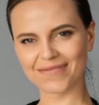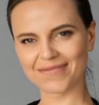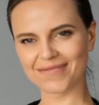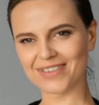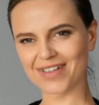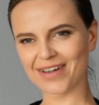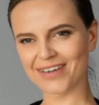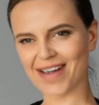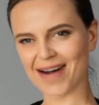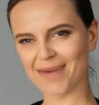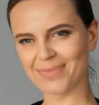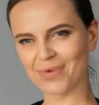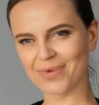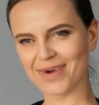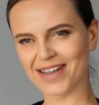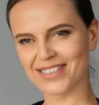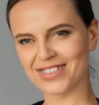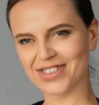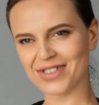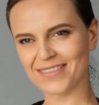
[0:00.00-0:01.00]

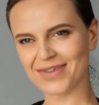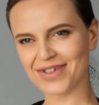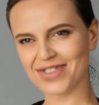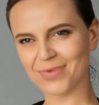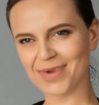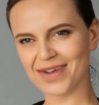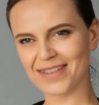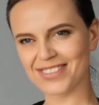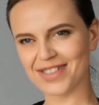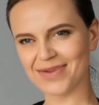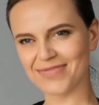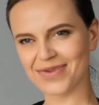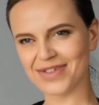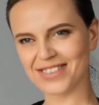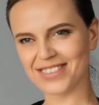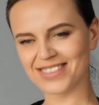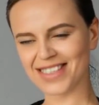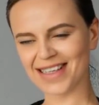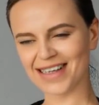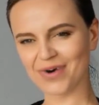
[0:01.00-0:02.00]
Collaboration between different
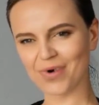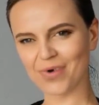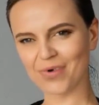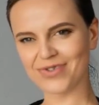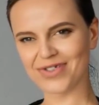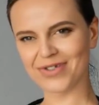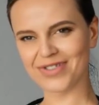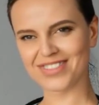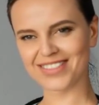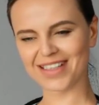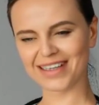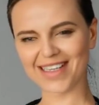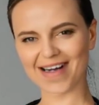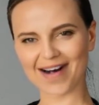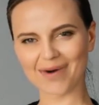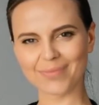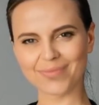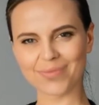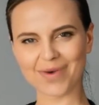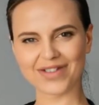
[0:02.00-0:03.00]
stakeholders can
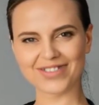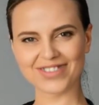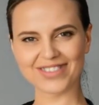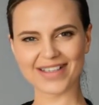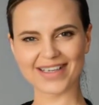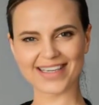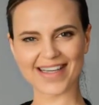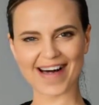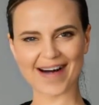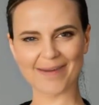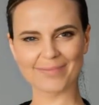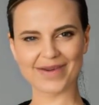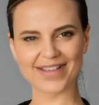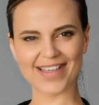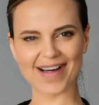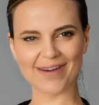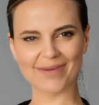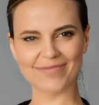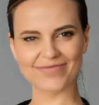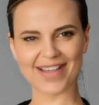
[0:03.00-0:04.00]
help bridge the gap in
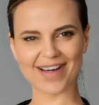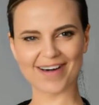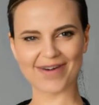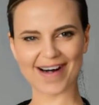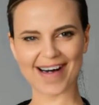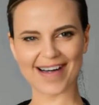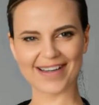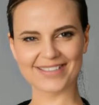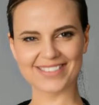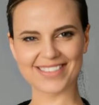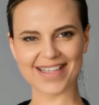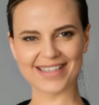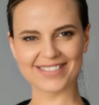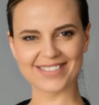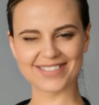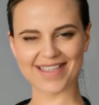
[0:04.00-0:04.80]
healthcare access